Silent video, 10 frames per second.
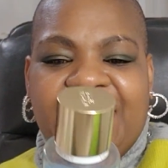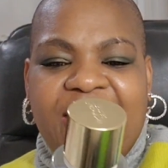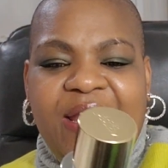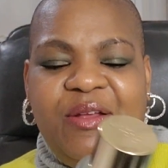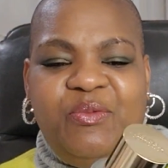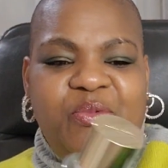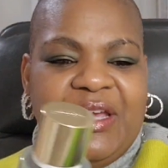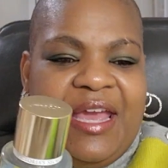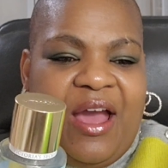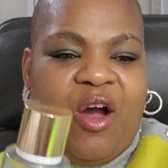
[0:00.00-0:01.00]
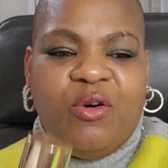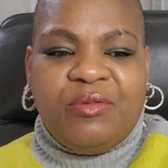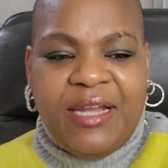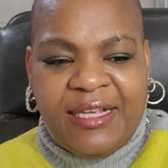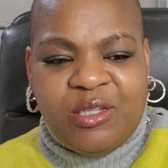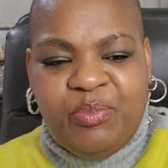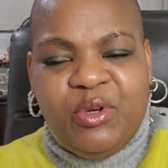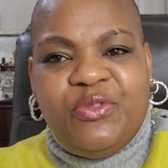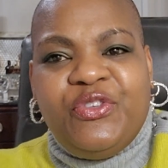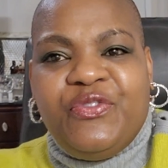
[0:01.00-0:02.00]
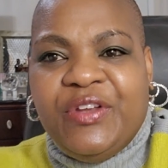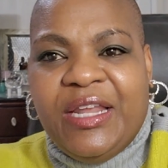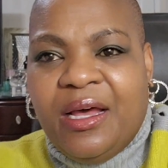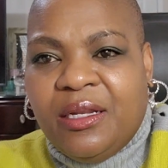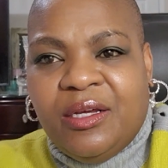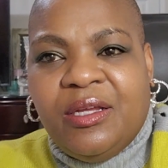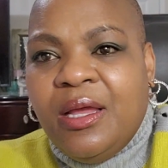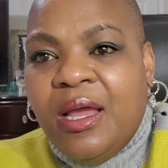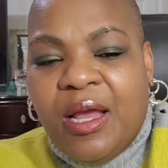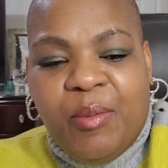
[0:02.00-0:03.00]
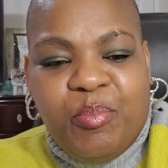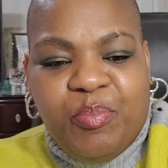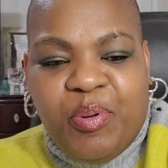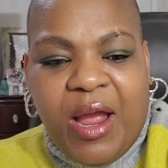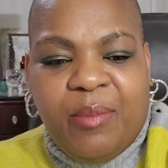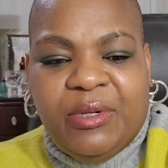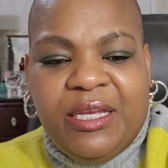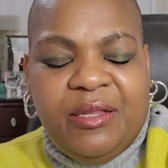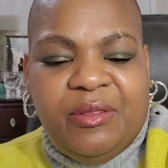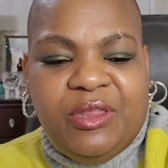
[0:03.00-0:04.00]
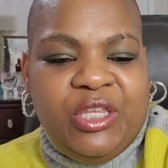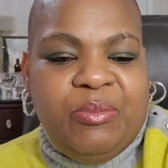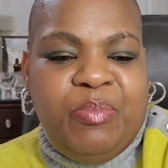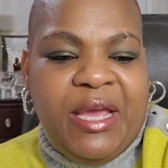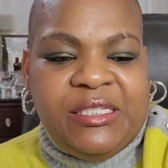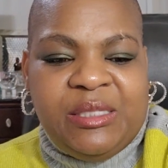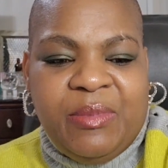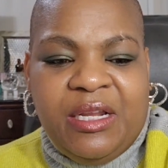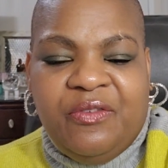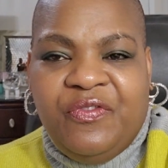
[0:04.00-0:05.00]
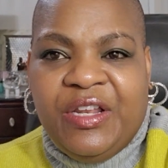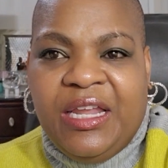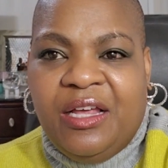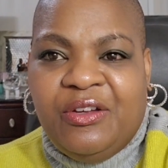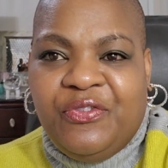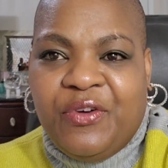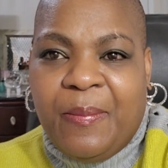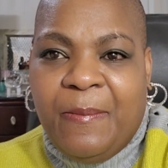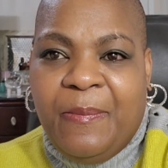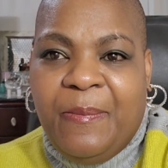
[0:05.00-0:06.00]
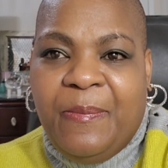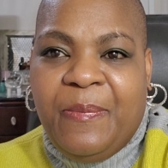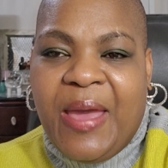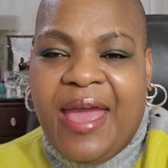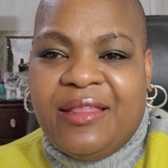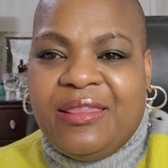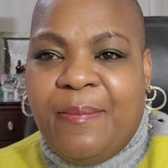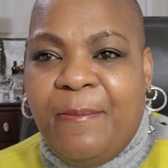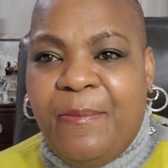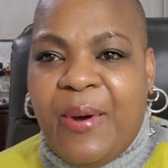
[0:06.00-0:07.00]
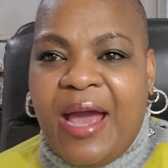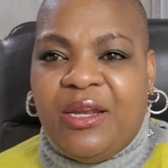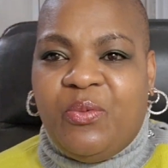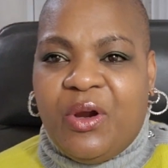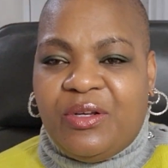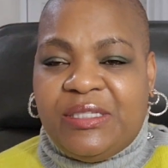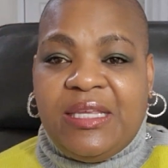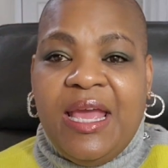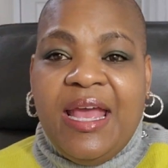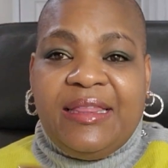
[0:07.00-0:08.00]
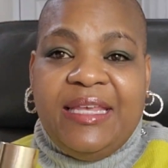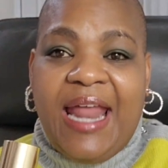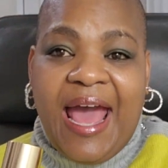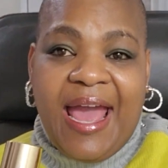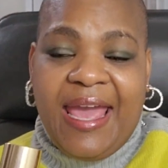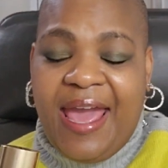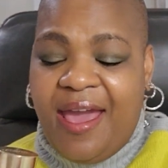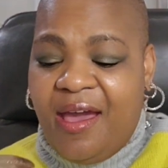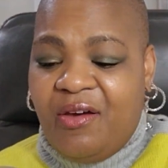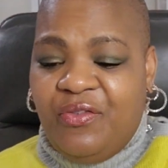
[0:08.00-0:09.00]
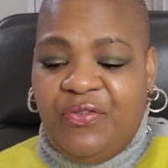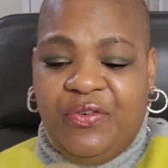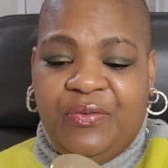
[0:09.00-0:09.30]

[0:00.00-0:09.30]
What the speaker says: Then that's a beautiful vanilla. Probably the best smelling vanilla from Bath and Body Works that I have.